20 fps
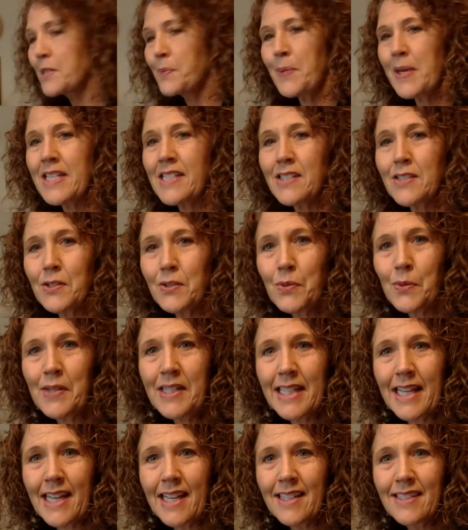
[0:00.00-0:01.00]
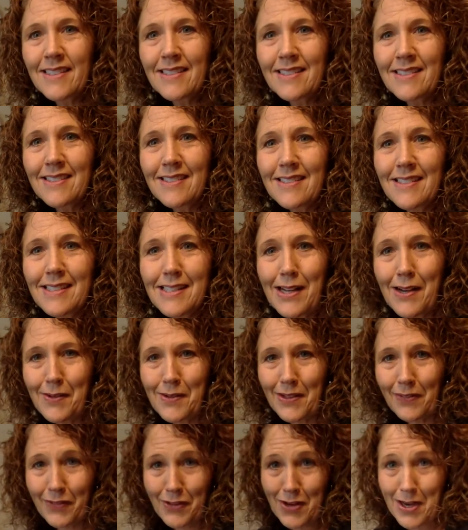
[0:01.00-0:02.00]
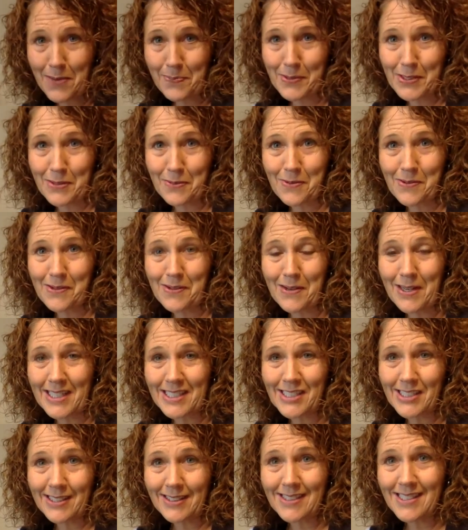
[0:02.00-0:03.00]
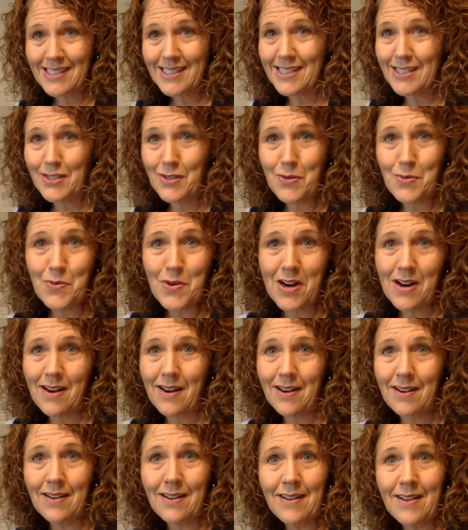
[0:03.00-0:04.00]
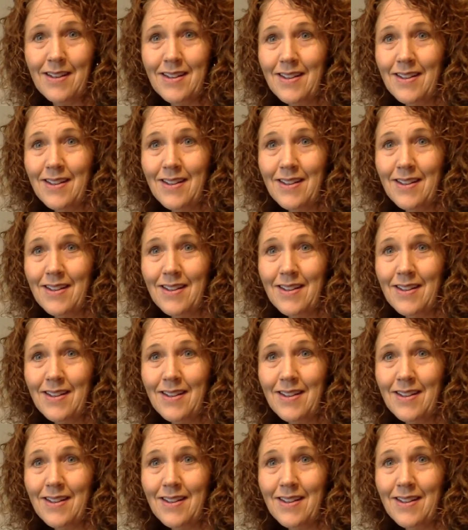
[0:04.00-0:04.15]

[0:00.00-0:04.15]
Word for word: is based on 20. So if you happen to be watching this and you are